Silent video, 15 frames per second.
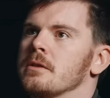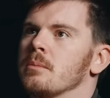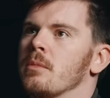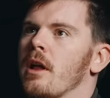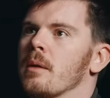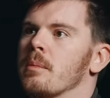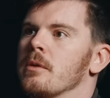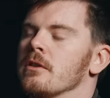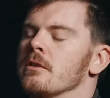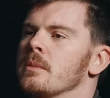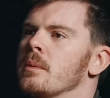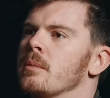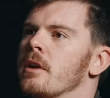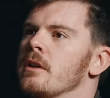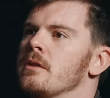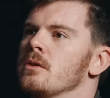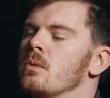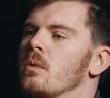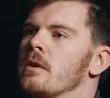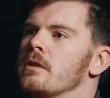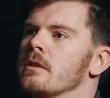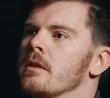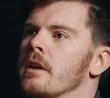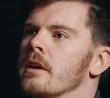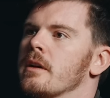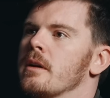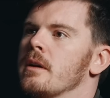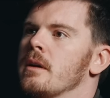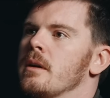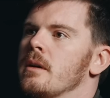black pill of me, but I do wonder, like,